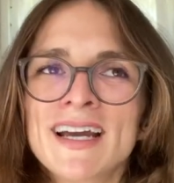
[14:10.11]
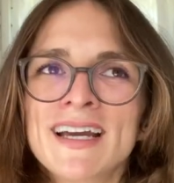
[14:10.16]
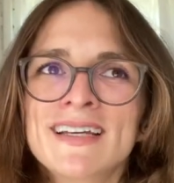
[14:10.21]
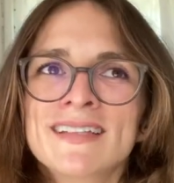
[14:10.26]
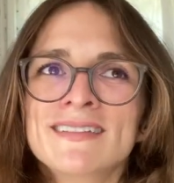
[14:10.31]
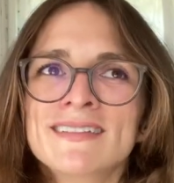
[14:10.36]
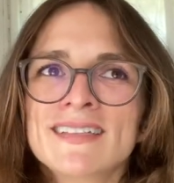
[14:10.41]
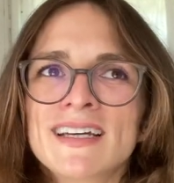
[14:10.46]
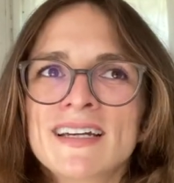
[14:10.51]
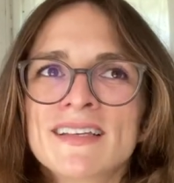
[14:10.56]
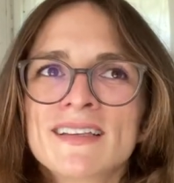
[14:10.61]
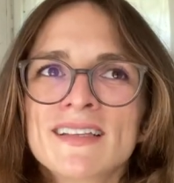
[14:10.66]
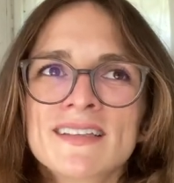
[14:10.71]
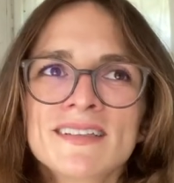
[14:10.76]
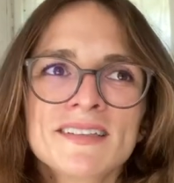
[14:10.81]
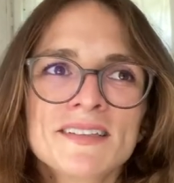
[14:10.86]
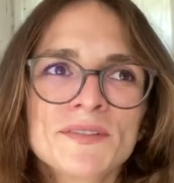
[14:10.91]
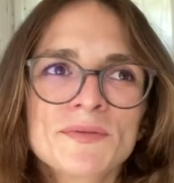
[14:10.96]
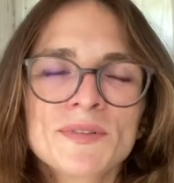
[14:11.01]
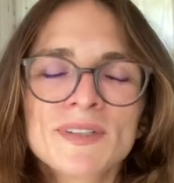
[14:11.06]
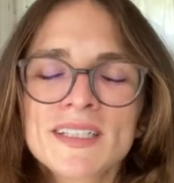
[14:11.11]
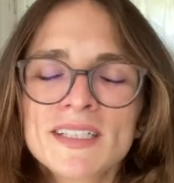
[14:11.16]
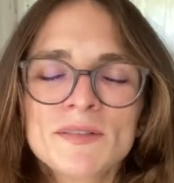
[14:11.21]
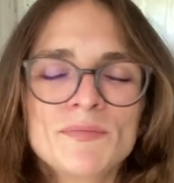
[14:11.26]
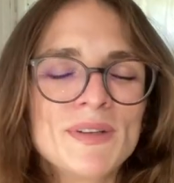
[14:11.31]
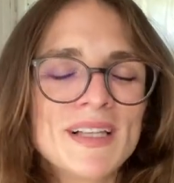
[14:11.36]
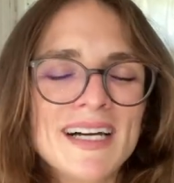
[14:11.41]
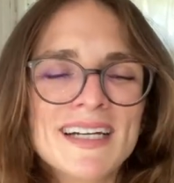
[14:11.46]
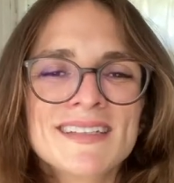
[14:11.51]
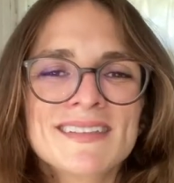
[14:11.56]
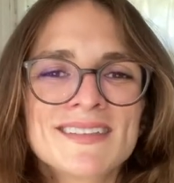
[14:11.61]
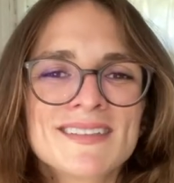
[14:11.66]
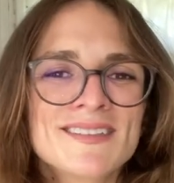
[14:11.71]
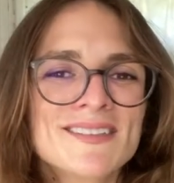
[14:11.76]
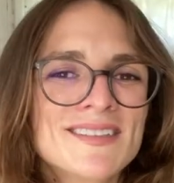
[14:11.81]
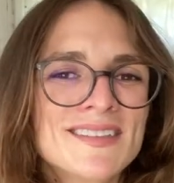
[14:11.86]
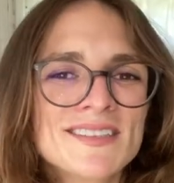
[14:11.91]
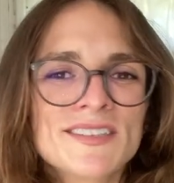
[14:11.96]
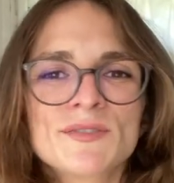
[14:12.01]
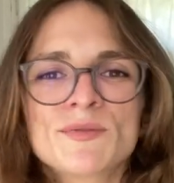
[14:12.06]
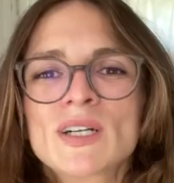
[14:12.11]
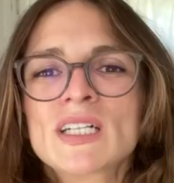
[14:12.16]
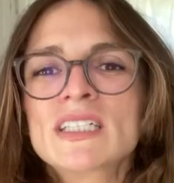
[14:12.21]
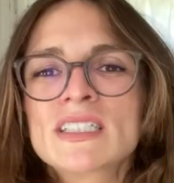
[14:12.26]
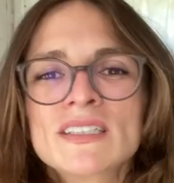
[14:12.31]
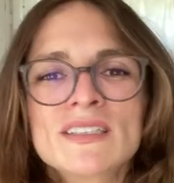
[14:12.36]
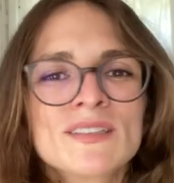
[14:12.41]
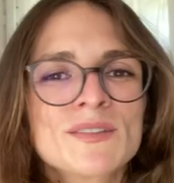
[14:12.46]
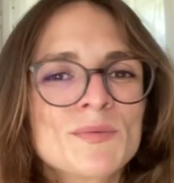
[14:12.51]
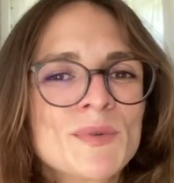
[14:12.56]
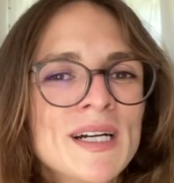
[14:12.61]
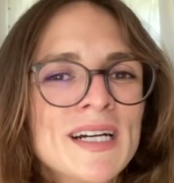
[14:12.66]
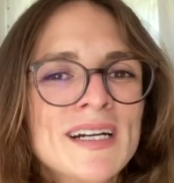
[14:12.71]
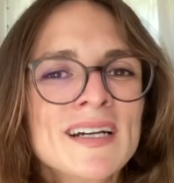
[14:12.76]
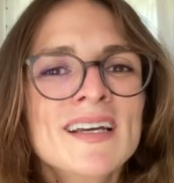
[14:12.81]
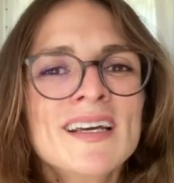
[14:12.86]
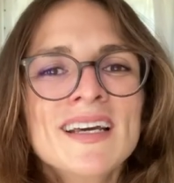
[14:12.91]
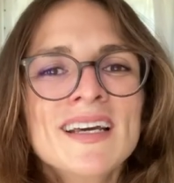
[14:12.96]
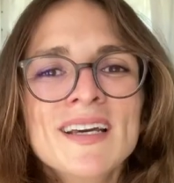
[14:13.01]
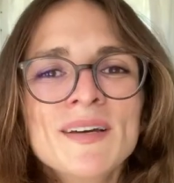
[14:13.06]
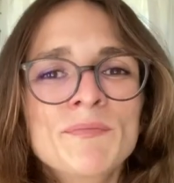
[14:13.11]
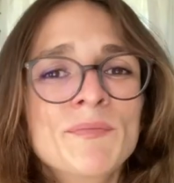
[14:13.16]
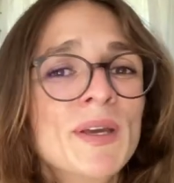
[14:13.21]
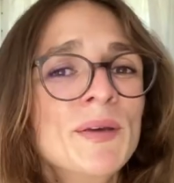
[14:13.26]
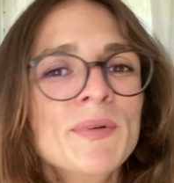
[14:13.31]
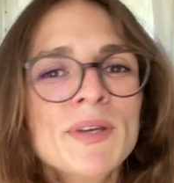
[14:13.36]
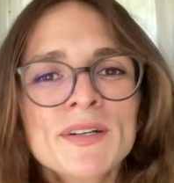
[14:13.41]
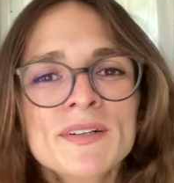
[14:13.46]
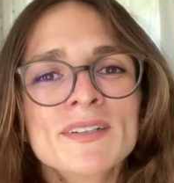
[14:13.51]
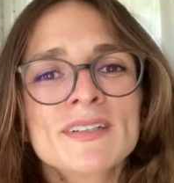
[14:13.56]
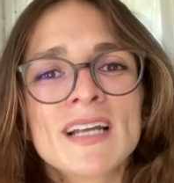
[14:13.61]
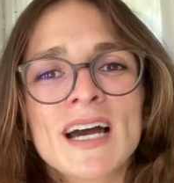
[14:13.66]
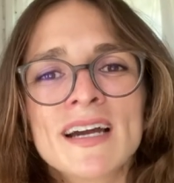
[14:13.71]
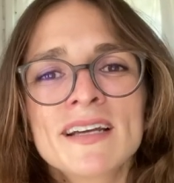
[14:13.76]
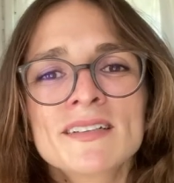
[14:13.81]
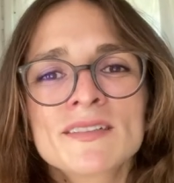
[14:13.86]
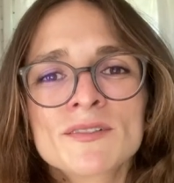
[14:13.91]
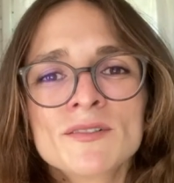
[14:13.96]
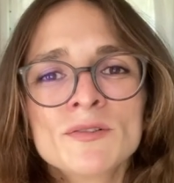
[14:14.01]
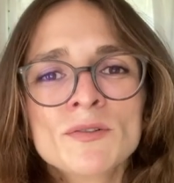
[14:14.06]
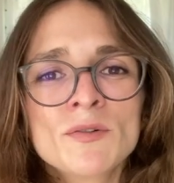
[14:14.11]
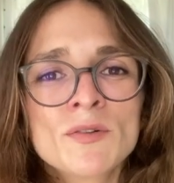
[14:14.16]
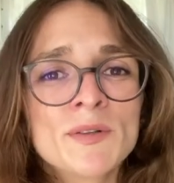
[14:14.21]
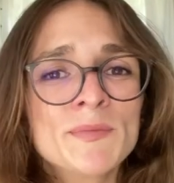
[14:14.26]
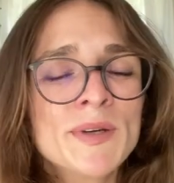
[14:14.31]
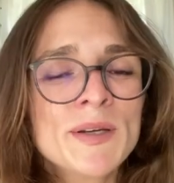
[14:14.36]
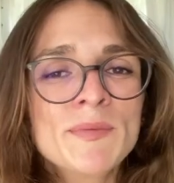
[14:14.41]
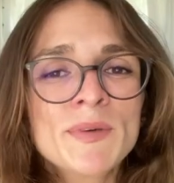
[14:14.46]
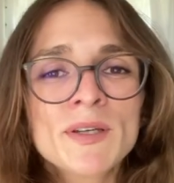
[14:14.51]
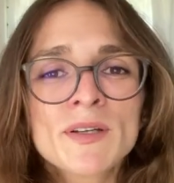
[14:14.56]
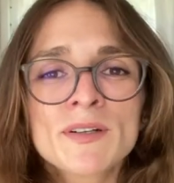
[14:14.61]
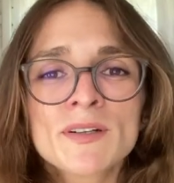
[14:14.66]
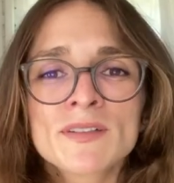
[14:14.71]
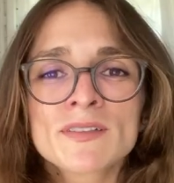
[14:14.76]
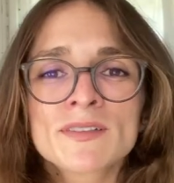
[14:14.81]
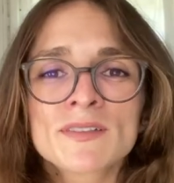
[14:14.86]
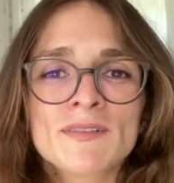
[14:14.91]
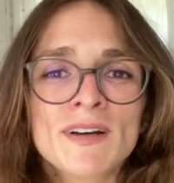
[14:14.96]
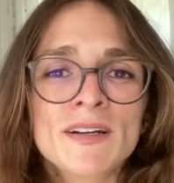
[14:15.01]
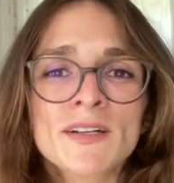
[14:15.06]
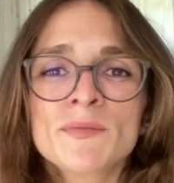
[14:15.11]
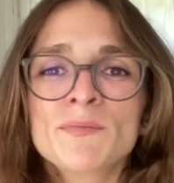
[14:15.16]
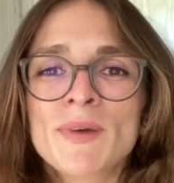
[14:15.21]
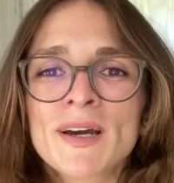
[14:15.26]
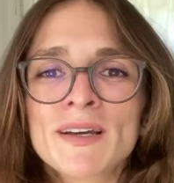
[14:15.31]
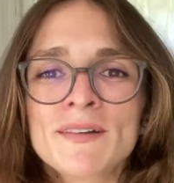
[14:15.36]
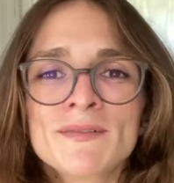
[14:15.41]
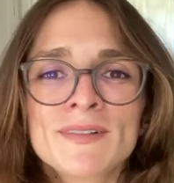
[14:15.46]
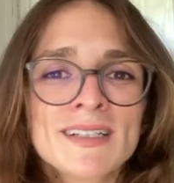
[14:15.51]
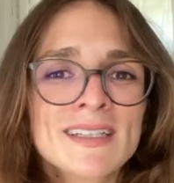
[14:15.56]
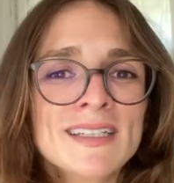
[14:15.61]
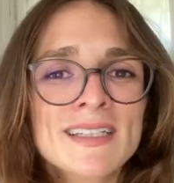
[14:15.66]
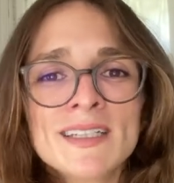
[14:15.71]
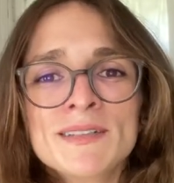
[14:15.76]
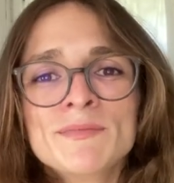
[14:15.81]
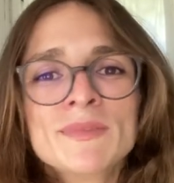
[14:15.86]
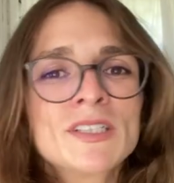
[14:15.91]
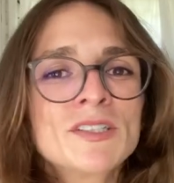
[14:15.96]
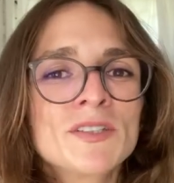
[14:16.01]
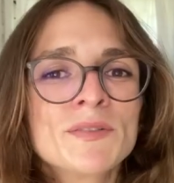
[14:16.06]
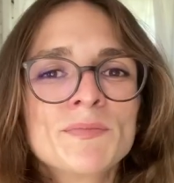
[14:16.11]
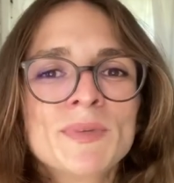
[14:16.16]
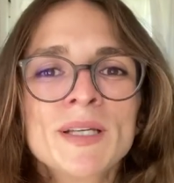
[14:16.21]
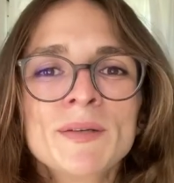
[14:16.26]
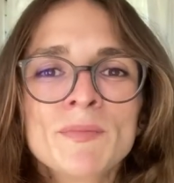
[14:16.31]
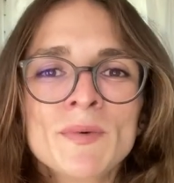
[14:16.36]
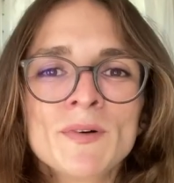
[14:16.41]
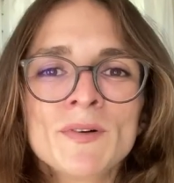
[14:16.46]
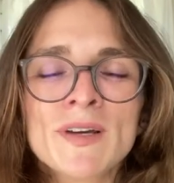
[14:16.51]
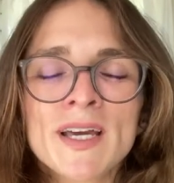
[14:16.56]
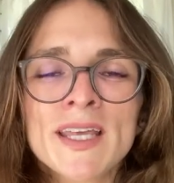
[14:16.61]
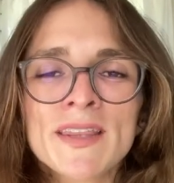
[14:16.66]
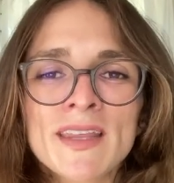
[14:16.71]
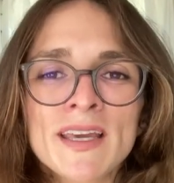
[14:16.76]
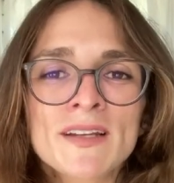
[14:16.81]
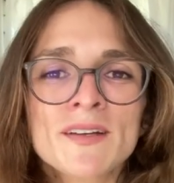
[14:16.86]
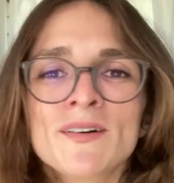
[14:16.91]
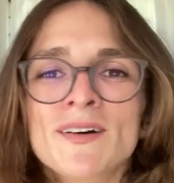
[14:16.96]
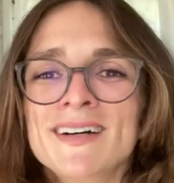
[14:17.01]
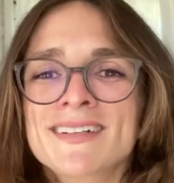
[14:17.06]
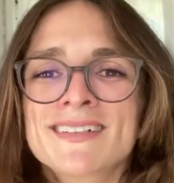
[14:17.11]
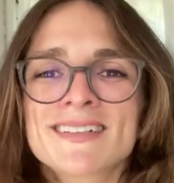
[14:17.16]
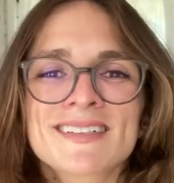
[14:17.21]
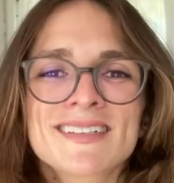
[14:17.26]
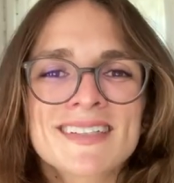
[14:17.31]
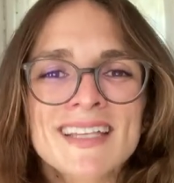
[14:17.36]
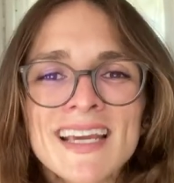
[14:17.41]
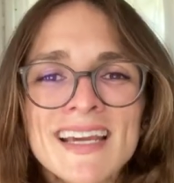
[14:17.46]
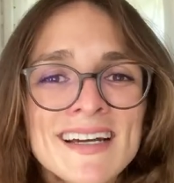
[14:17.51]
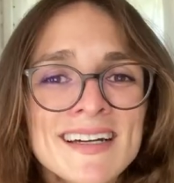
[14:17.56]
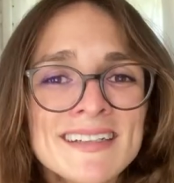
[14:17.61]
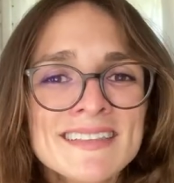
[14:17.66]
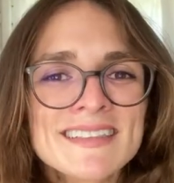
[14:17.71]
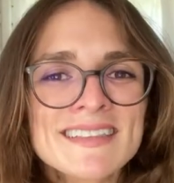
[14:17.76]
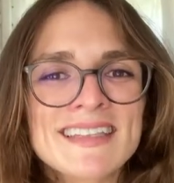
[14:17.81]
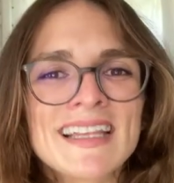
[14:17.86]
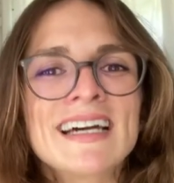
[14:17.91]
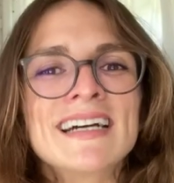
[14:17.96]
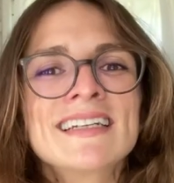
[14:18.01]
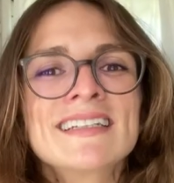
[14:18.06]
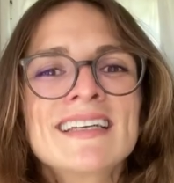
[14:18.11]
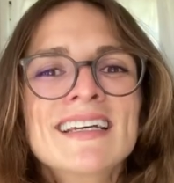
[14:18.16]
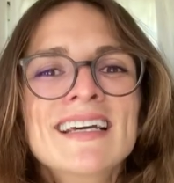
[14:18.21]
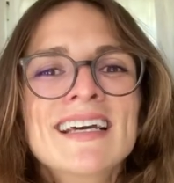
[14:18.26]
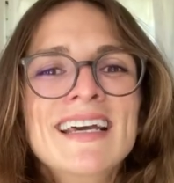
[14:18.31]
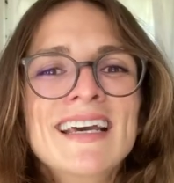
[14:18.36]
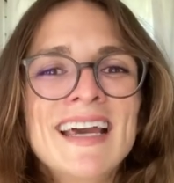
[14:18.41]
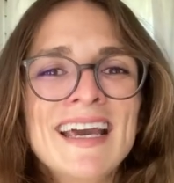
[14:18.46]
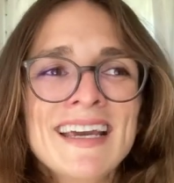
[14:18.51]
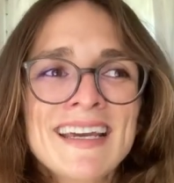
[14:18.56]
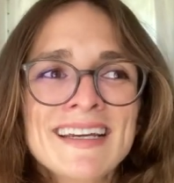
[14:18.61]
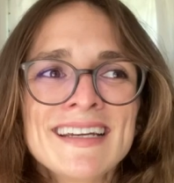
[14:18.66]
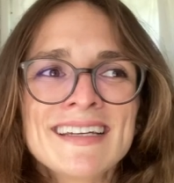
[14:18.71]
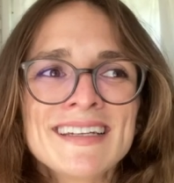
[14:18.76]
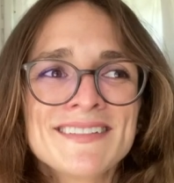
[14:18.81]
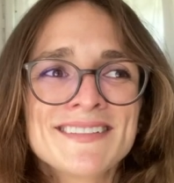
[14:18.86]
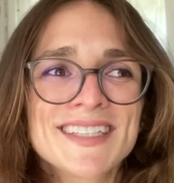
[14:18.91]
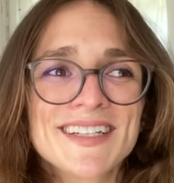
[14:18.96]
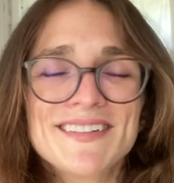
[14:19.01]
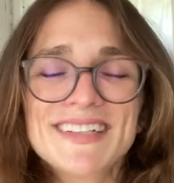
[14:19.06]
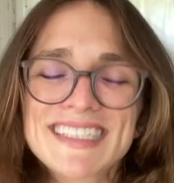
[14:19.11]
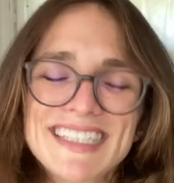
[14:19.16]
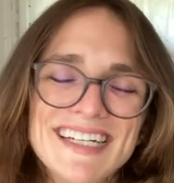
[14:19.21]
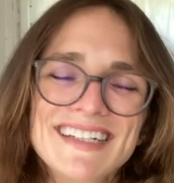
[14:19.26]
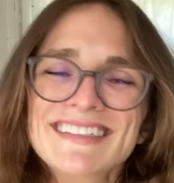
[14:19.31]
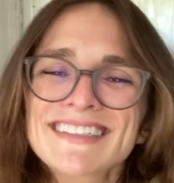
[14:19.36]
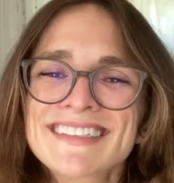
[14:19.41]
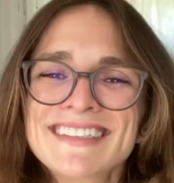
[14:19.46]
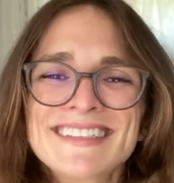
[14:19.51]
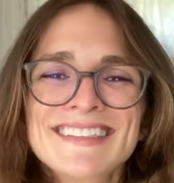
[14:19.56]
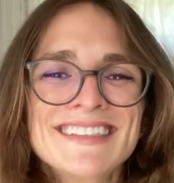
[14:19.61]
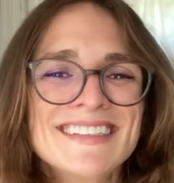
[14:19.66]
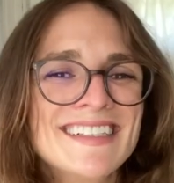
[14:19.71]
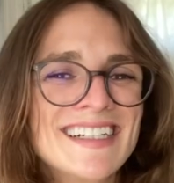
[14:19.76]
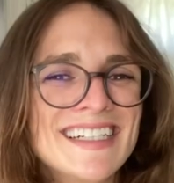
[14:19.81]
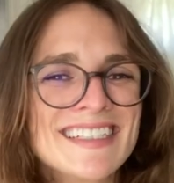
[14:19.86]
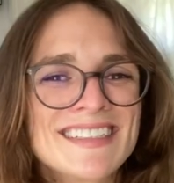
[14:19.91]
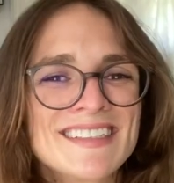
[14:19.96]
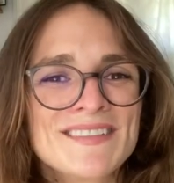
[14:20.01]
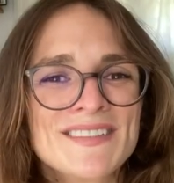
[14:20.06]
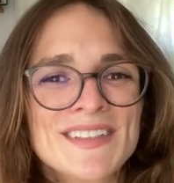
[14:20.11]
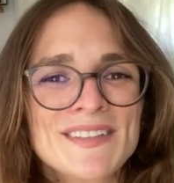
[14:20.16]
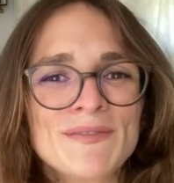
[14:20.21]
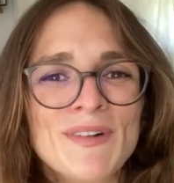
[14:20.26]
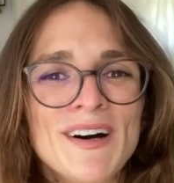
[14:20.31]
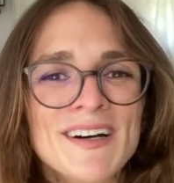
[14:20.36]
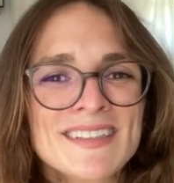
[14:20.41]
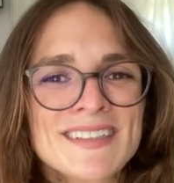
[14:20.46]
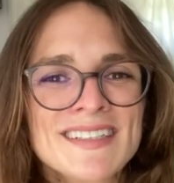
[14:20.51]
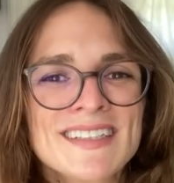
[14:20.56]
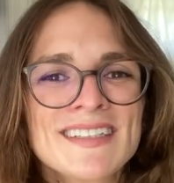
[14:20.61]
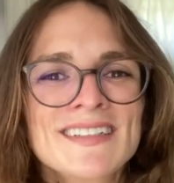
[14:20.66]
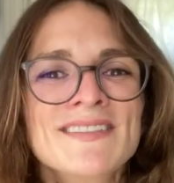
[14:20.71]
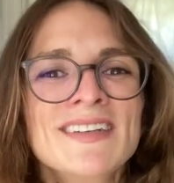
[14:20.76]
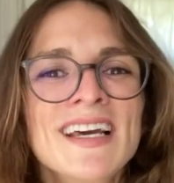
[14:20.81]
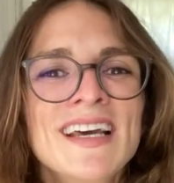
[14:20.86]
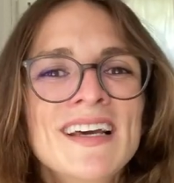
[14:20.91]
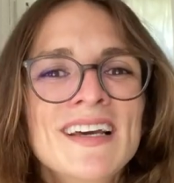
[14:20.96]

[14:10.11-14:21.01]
And I think this really applies to situations where maybe you're in high school or maybe you're surrounded by really immature people and they don't understand that, hey, if someone tells you you're H I V positive,